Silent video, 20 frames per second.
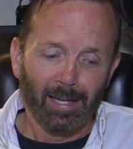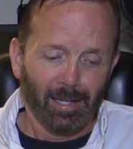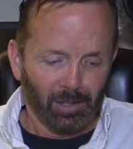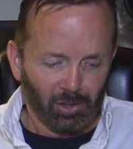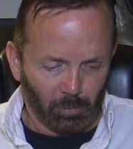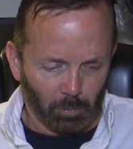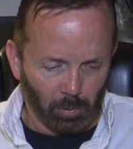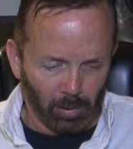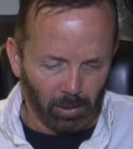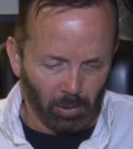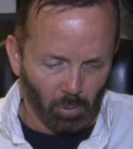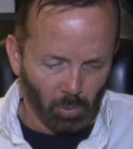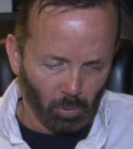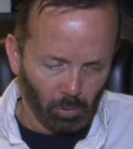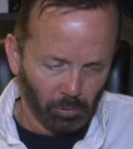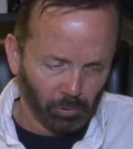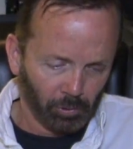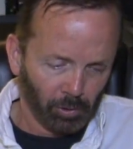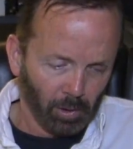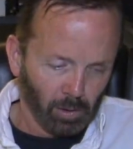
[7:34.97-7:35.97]
It's pretty
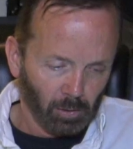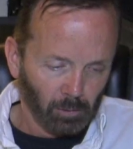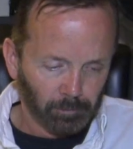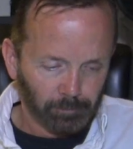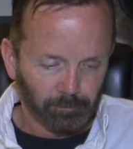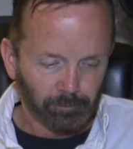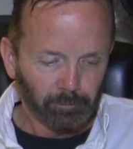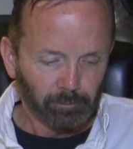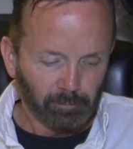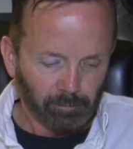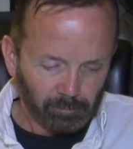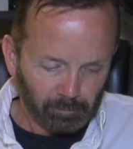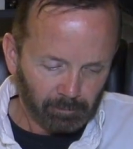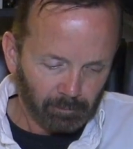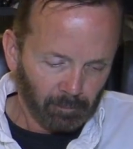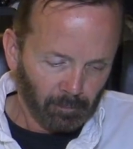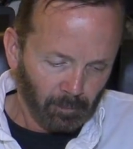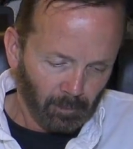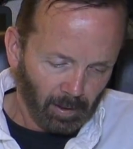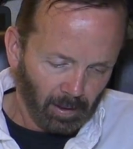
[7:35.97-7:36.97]
cool, so
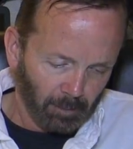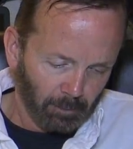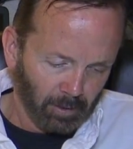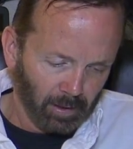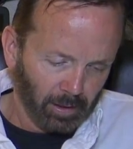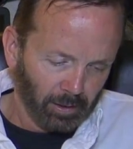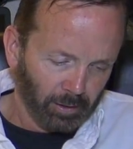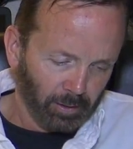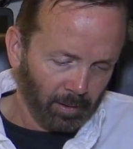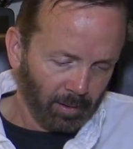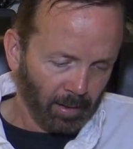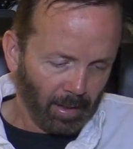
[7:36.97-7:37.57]
I'm gonna,